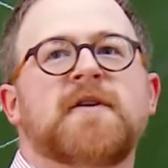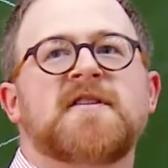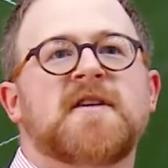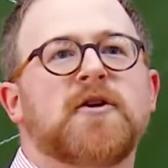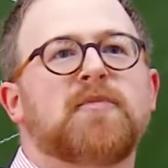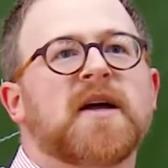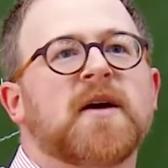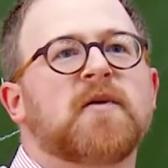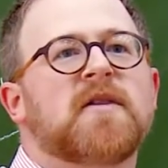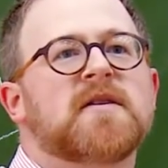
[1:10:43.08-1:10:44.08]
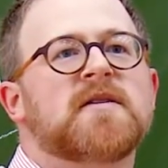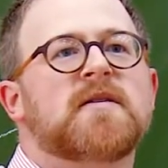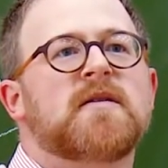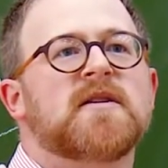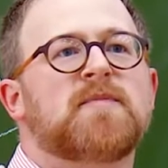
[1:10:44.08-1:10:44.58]
continue playing with
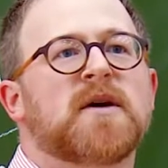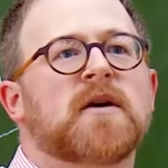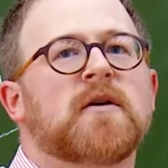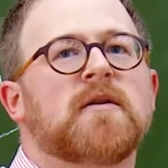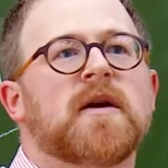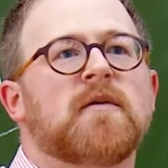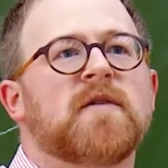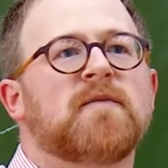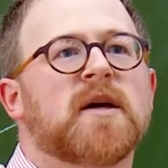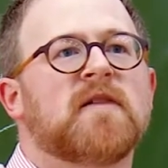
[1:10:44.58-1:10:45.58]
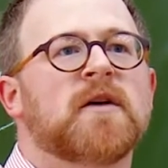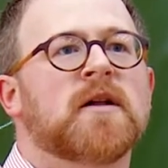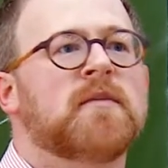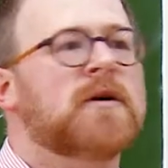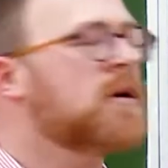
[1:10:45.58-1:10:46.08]
this PIC code that we've made
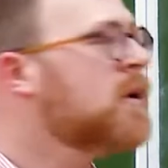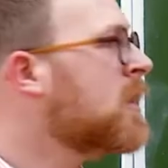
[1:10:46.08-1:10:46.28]
available.